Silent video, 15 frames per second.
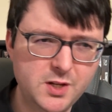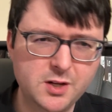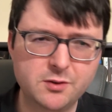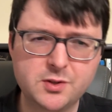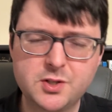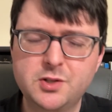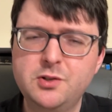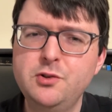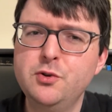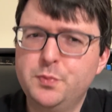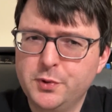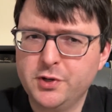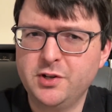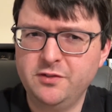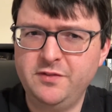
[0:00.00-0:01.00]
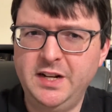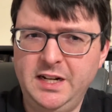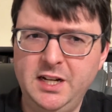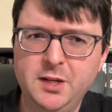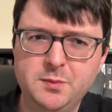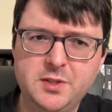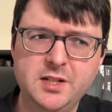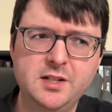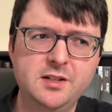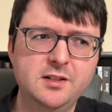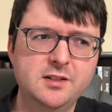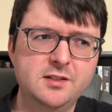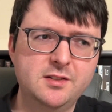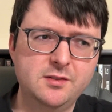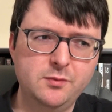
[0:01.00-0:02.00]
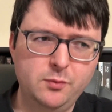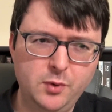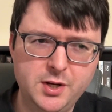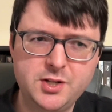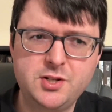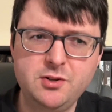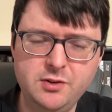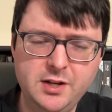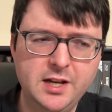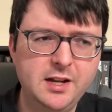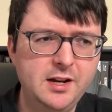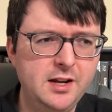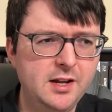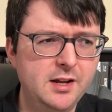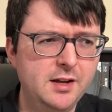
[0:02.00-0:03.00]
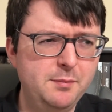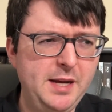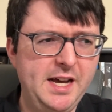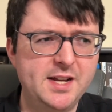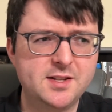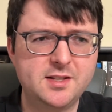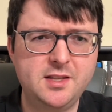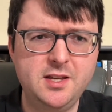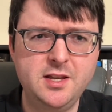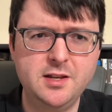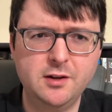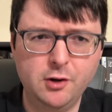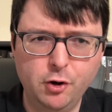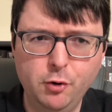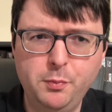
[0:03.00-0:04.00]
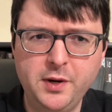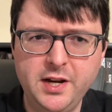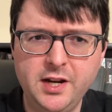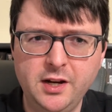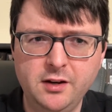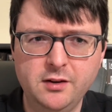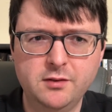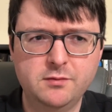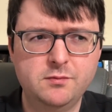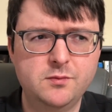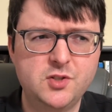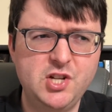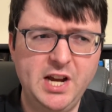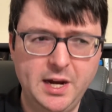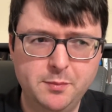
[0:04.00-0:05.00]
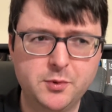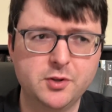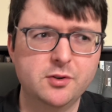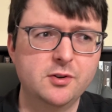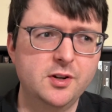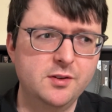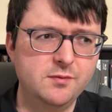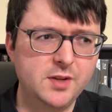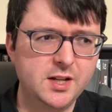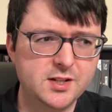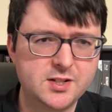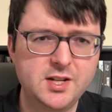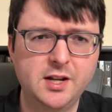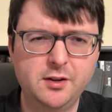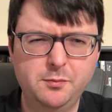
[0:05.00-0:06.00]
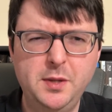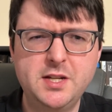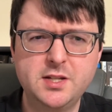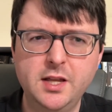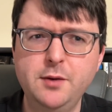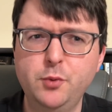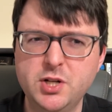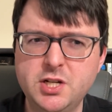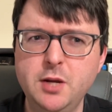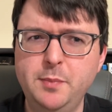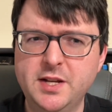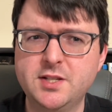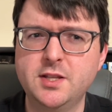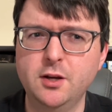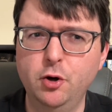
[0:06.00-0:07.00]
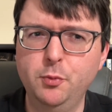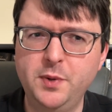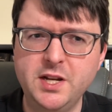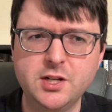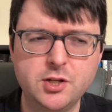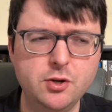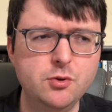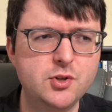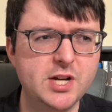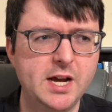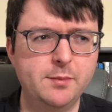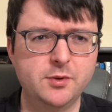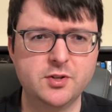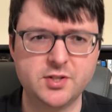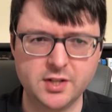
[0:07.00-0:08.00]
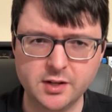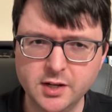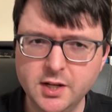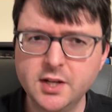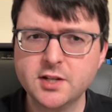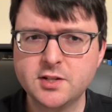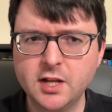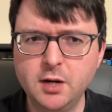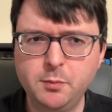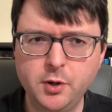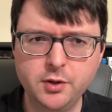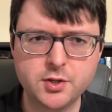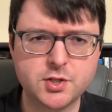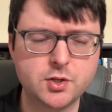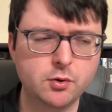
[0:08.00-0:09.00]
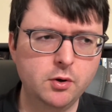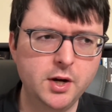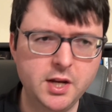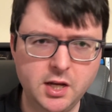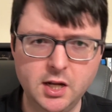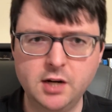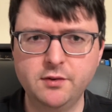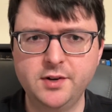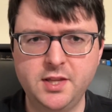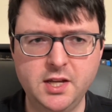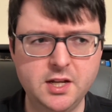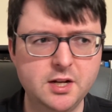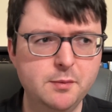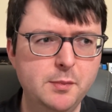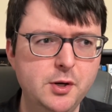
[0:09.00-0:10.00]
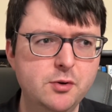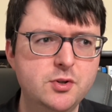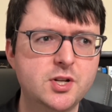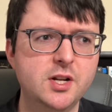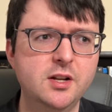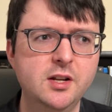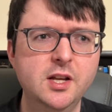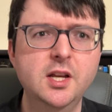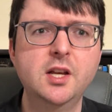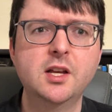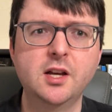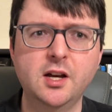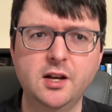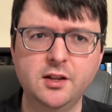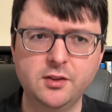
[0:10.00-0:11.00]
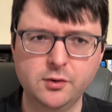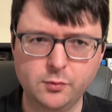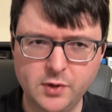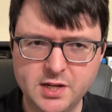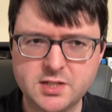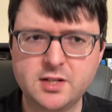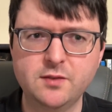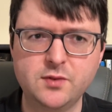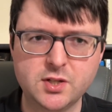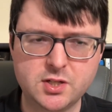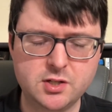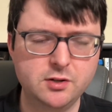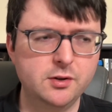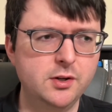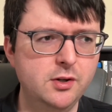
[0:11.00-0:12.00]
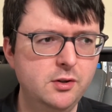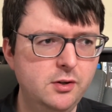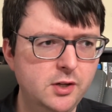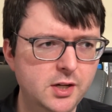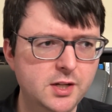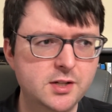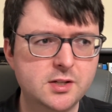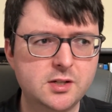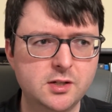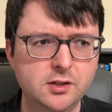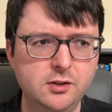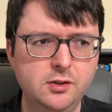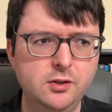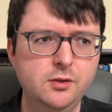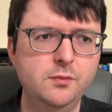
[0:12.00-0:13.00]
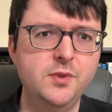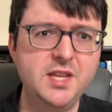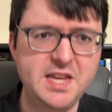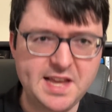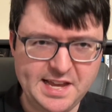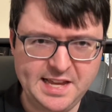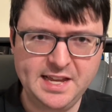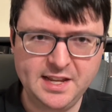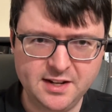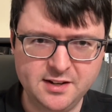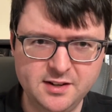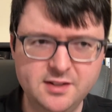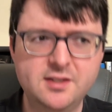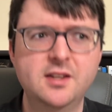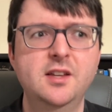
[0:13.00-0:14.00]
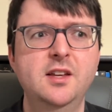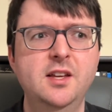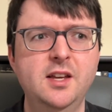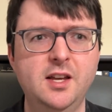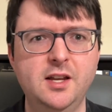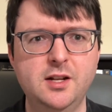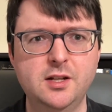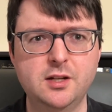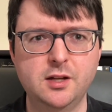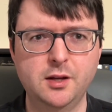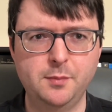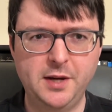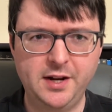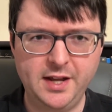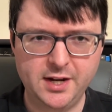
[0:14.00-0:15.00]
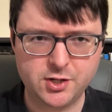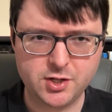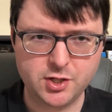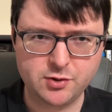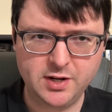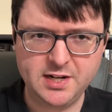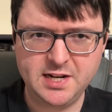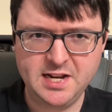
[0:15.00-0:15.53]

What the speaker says: super developed, and once you get past the opening chapter and so basically once you get past the opening 2 chapters that set up all the story and get everything into motion, the rest of the serial until the end and about actually trying to